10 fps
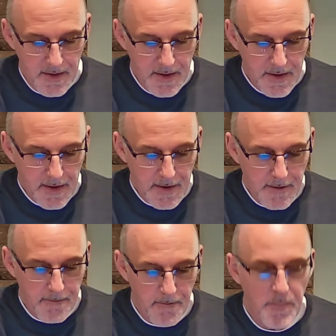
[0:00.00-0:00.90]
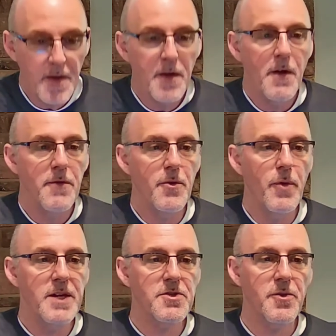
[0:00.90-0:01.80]
The
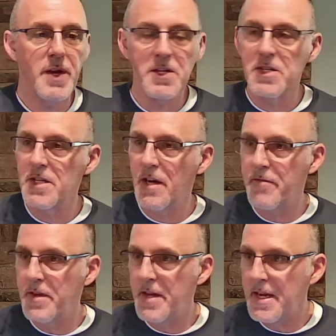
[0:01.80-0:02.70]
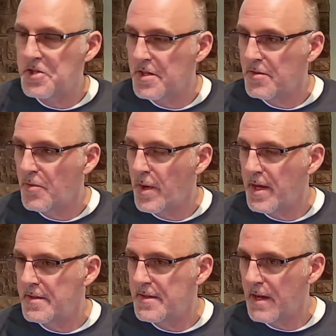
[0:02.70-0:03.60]
restoration of the nation
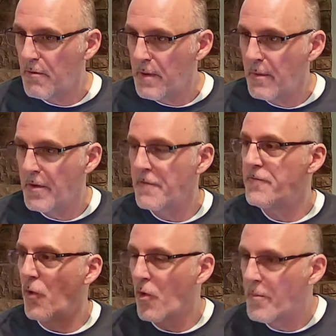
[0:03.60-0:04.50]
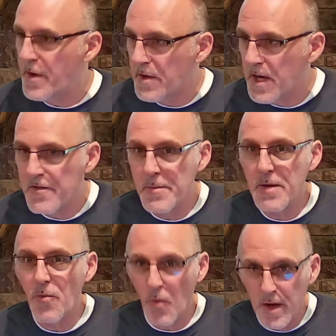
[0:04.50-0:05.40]
as they would be able to form their
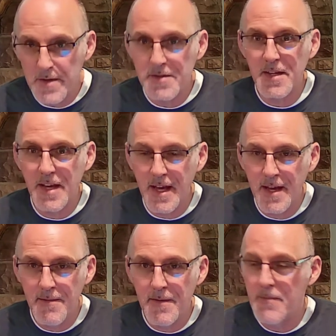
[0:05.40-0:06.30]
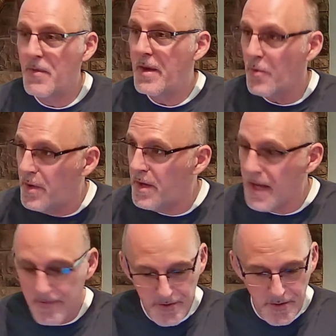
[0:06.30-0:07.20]
government once again, and they would
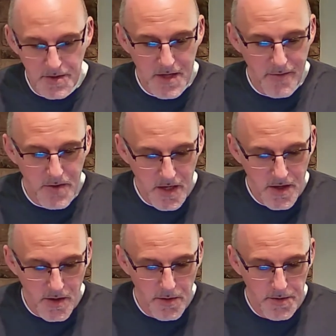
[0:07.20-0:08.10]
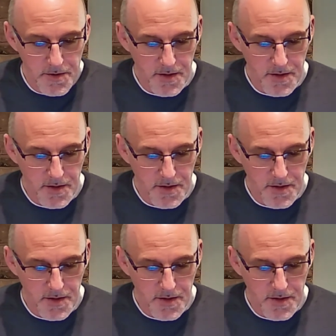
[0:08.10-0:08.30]
after 70 years.